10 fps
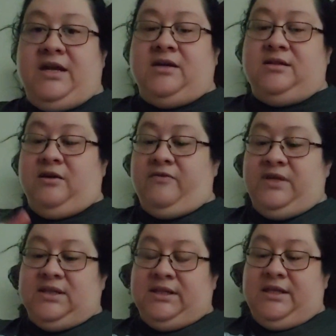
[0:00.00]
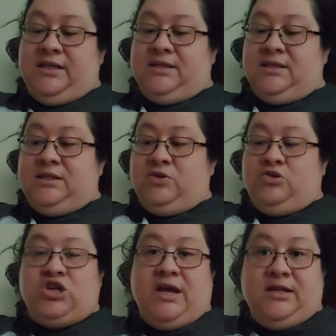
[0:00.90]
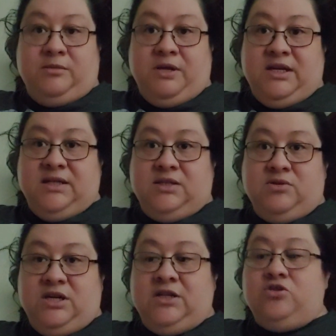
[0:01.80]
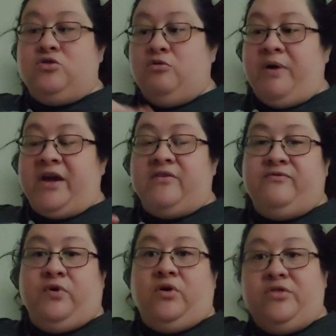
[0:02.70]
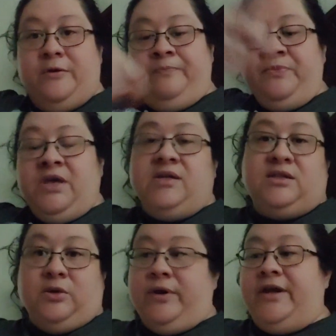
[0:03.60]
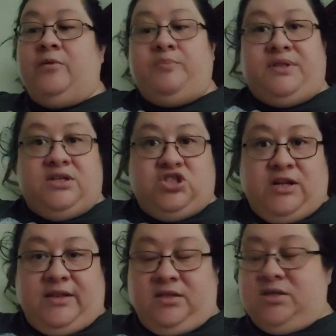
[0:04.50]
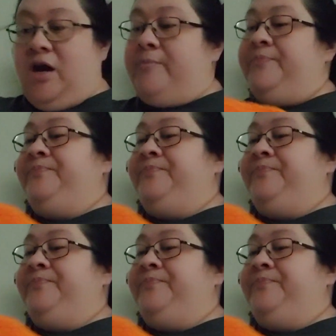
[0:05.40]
because obviously this is, you chain as many as you need, you go back and forth, sew it up, cinch it at the top.